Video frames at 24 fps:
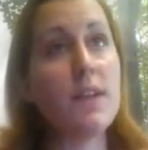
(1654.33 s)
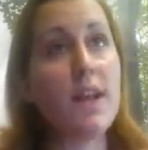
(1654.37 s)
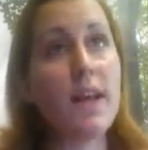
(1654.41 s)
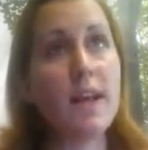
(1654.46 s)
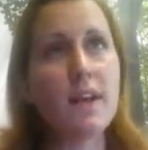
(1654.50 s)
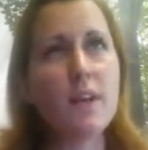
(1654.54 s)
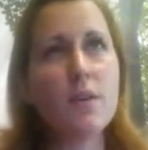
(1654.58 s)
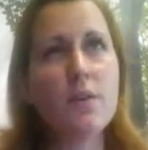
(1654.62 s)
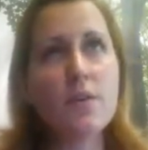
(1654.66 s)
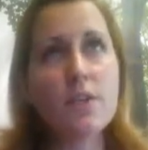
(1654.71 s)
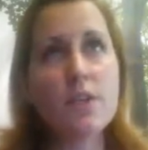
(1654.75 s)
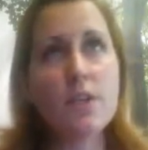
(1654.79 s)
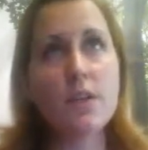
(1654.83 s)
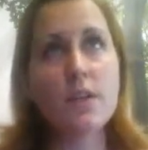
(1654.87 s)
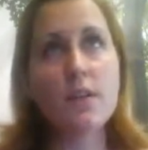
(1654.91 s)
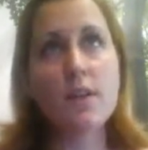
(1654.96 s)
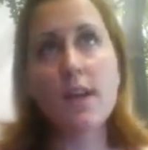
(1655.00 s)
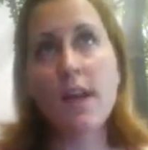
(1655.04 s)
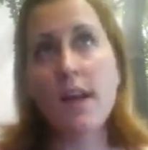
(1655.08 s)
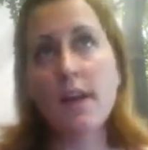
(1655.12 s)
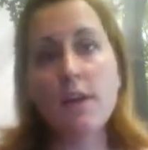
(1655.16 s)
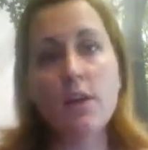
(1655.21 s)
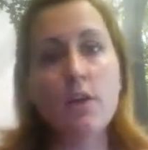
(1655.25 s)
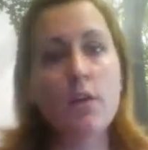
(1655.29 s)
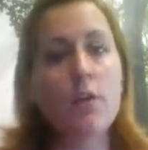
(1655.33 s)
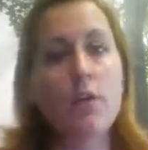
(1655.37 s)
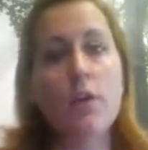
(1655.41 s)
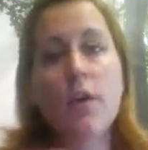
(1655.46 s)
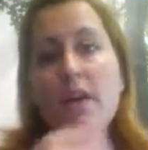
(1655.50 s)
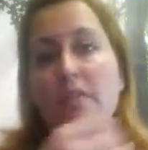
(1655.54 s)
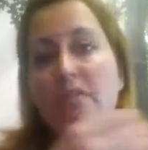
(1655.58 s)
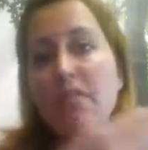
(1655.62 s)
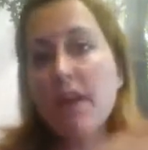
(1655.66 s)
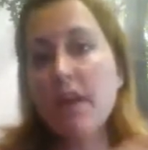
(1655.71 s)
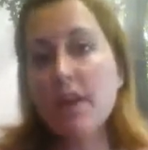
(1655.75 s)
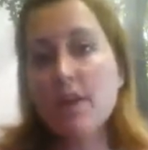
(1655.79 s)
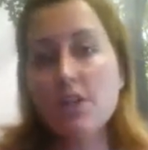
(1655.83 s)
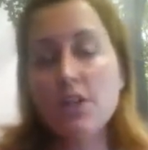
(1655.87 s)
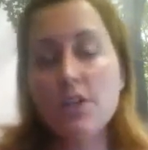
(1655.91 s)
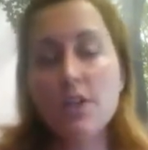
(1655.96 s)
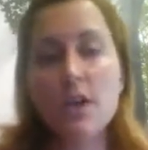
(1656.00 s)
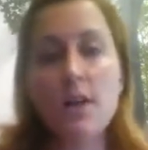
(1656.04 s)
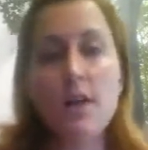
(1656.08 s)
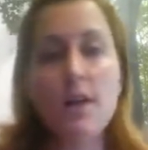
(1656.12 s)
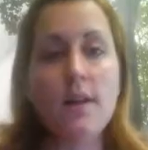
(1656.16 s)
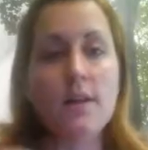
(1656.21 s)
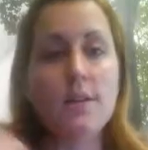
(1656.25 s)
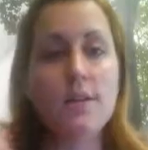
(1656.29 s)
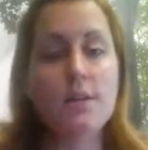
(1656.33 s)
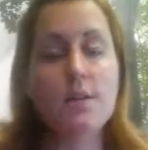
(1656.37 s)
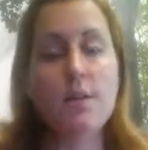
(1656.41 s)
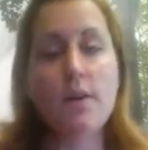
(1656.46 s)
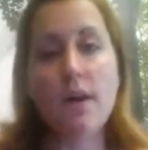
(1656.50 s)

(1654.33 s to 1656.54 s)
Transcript: like coaching, you have Gestalt,